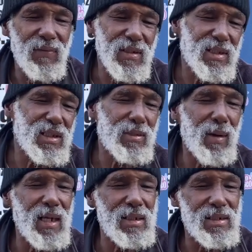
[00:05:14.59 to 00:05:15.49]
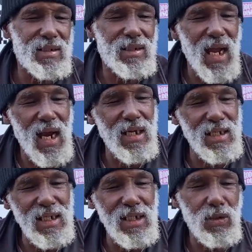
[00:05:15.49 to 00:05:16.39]
If I see somebody in dire
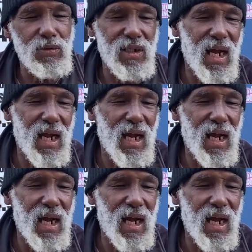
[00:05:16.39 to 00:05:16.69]
need or